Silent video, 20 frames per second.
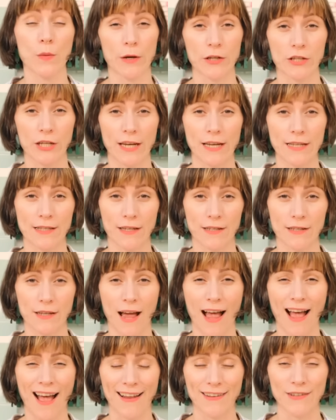much easier to
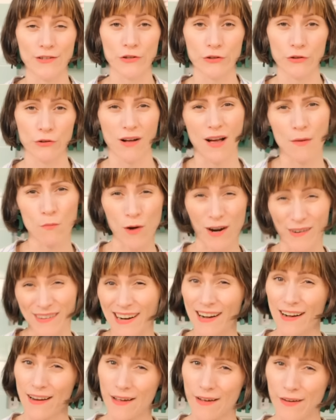handle. I'm wearing
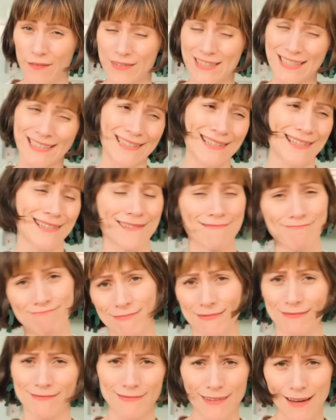gloves because
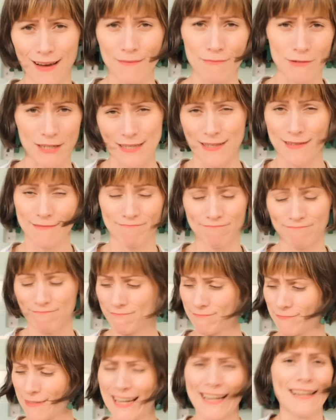I'm just
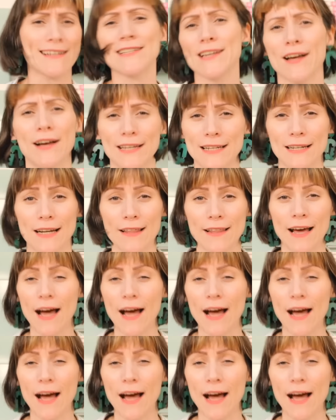neat and tidy like